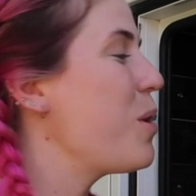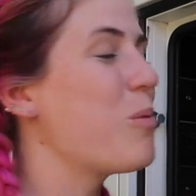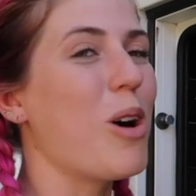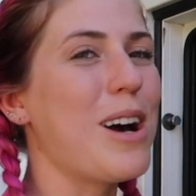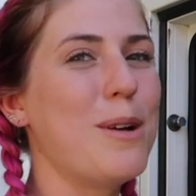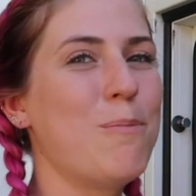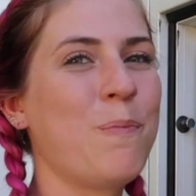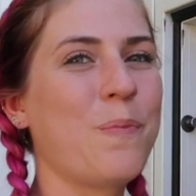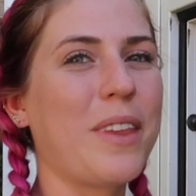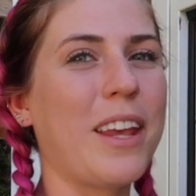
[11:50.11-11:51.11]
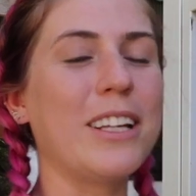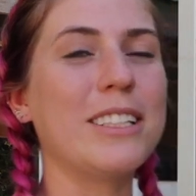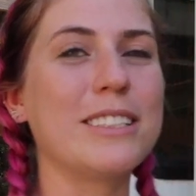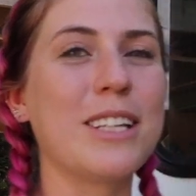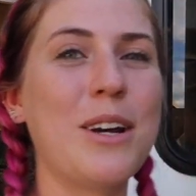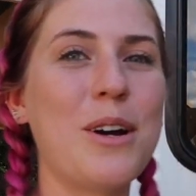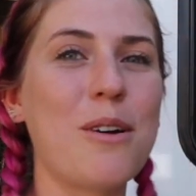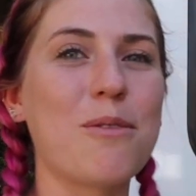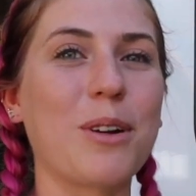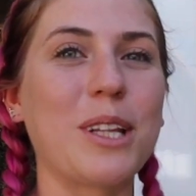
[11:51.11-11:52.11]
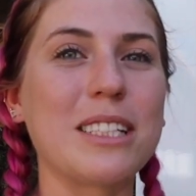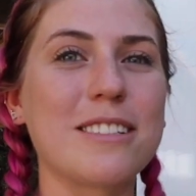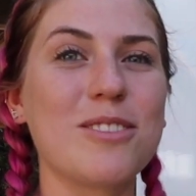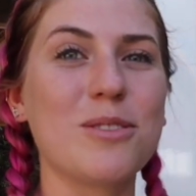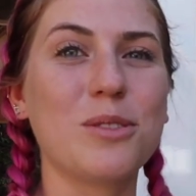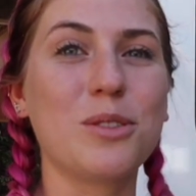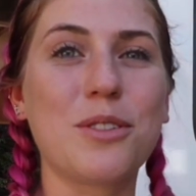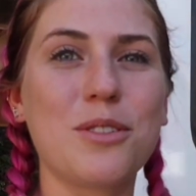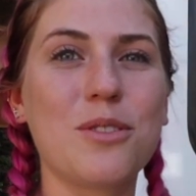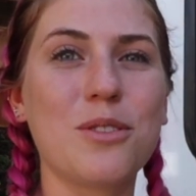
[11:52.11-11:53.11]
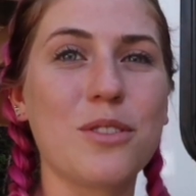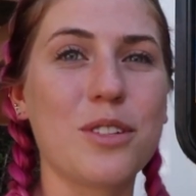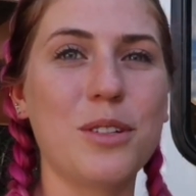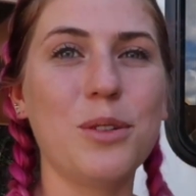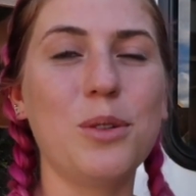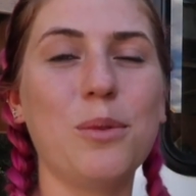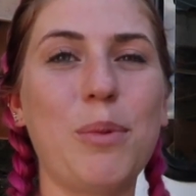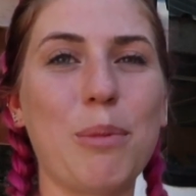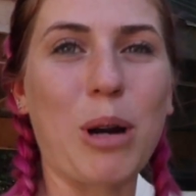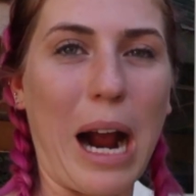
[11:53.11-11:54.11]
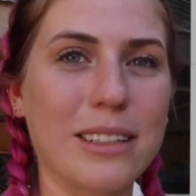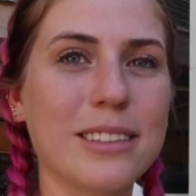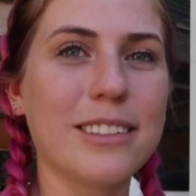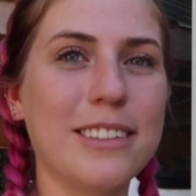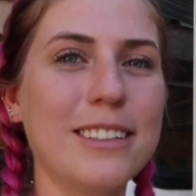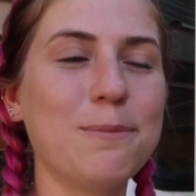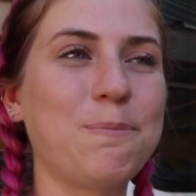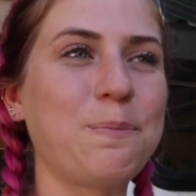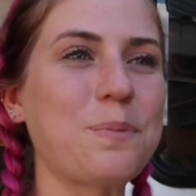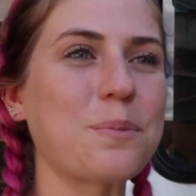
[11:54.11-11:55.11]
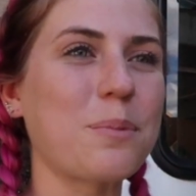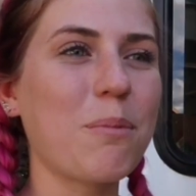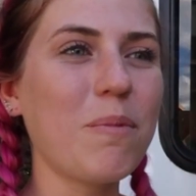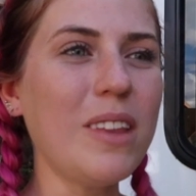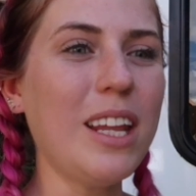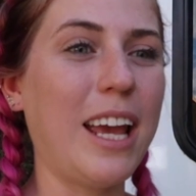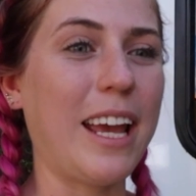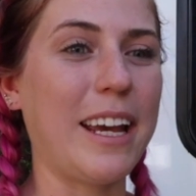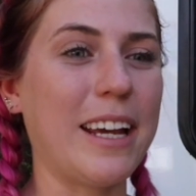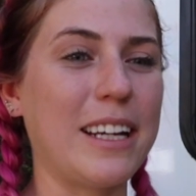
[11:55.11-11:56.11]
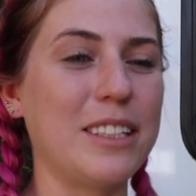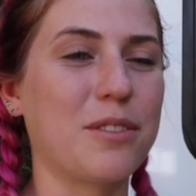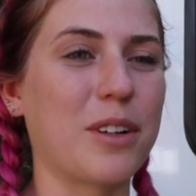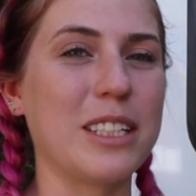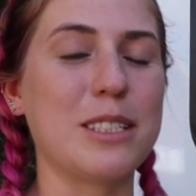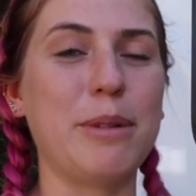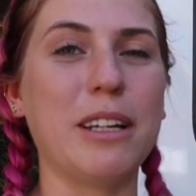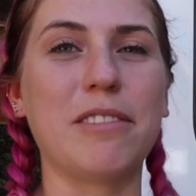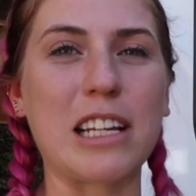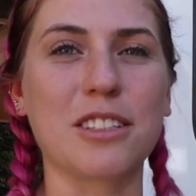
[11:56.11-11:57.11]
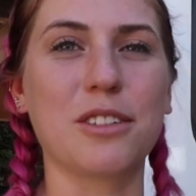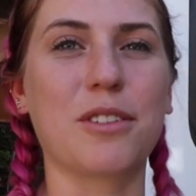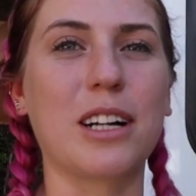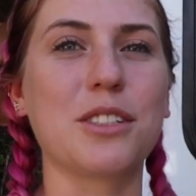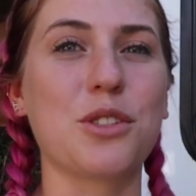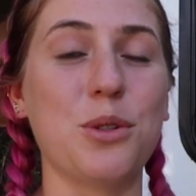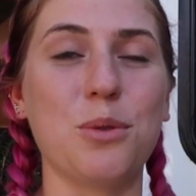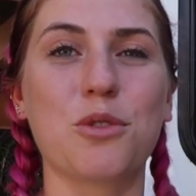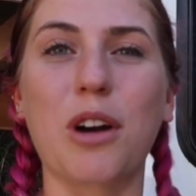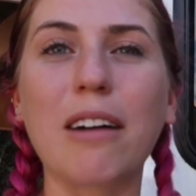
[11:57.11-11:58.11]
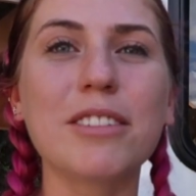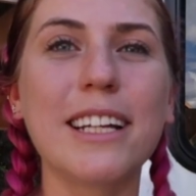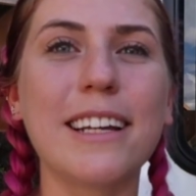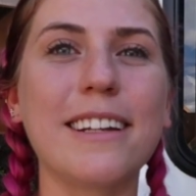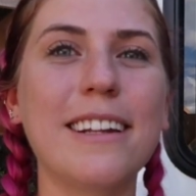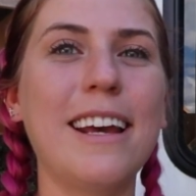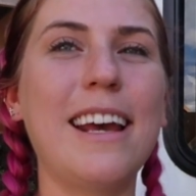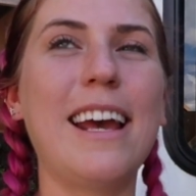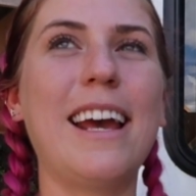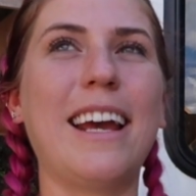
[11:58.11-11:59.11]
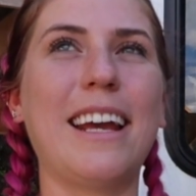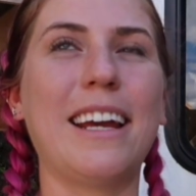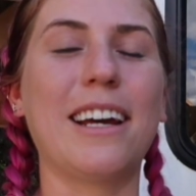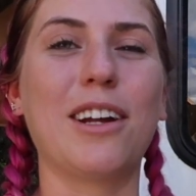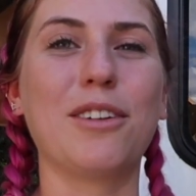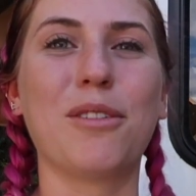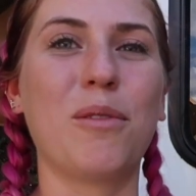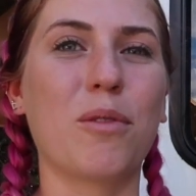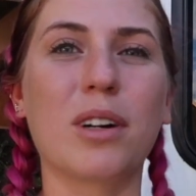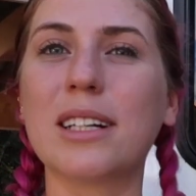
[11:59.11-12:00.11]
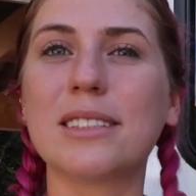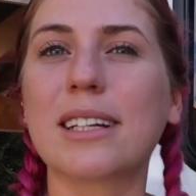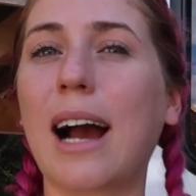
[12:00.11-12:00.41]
we want is for this to be practical and for it to be a vessel for us to travel in, and for it to